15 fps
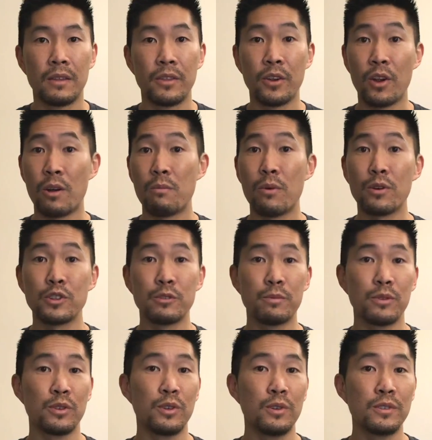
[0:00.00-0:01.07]
There are
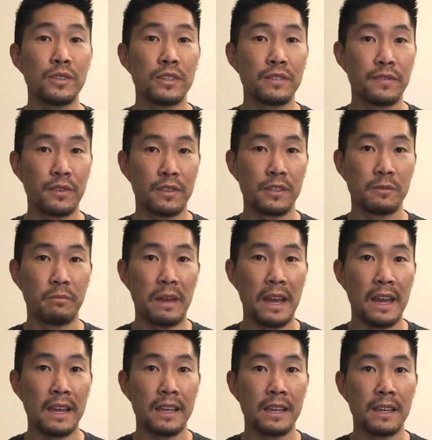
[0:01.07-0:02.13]
multiple uses for this
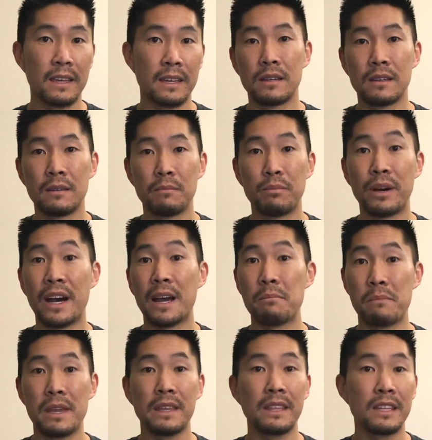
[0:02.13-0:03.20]
bag, but I
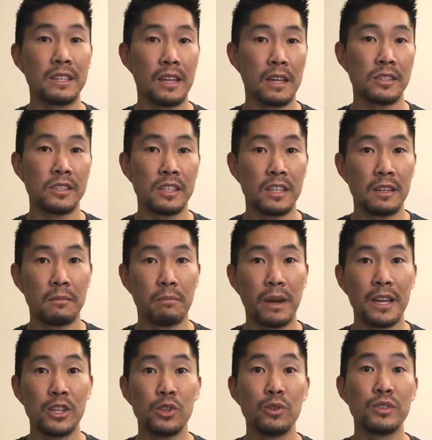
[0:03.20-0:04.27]
mainly tested it
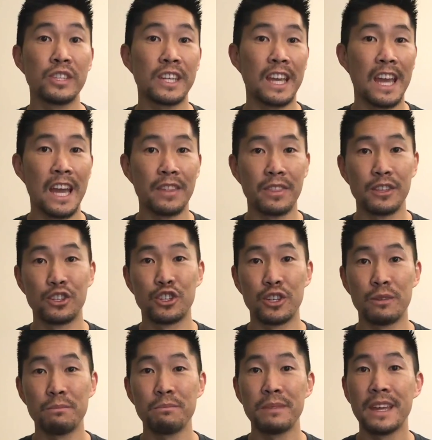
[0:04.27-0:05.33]
by using it at the
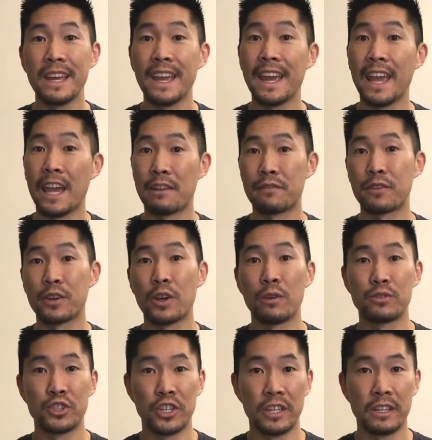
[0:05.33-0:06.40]
gym and for
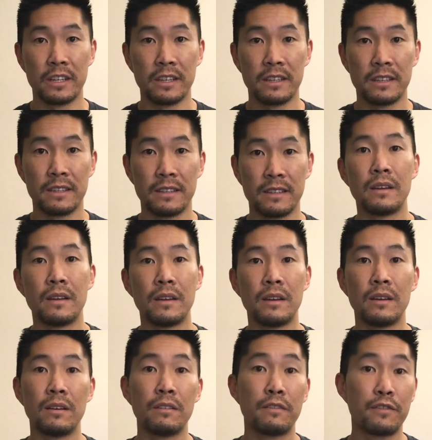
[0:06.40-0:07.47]
coaching.
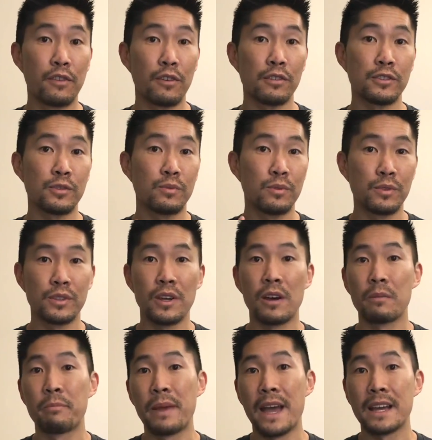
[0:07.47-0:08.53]
First, we'll
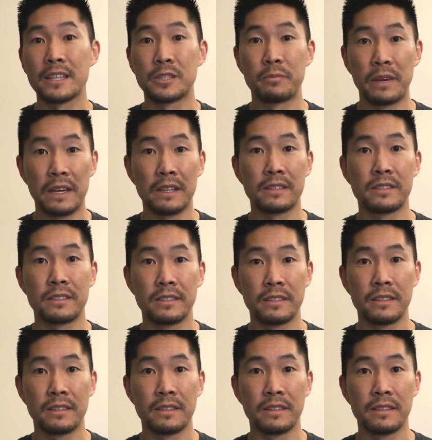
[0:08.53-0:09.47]
talk bag specs.